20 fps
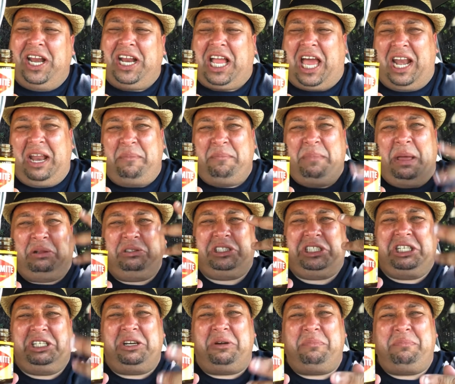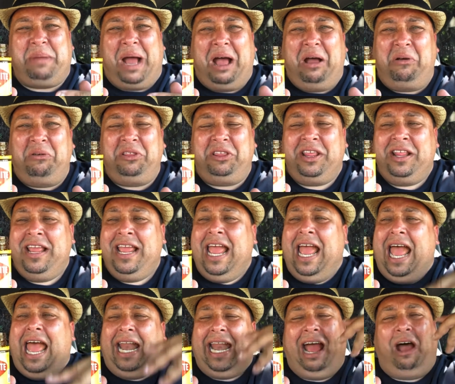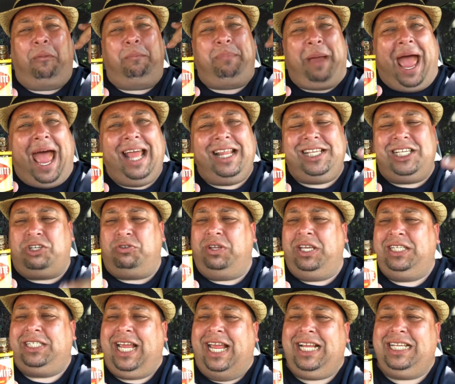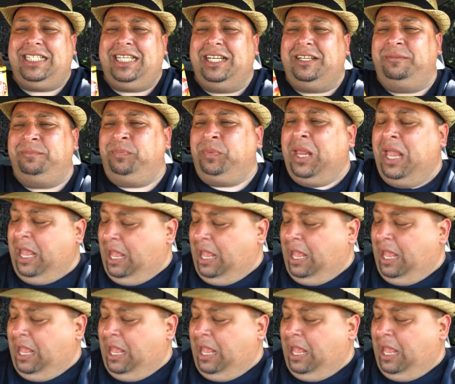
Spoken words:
and it kind of melts in your mouth, and how bad this really tasted.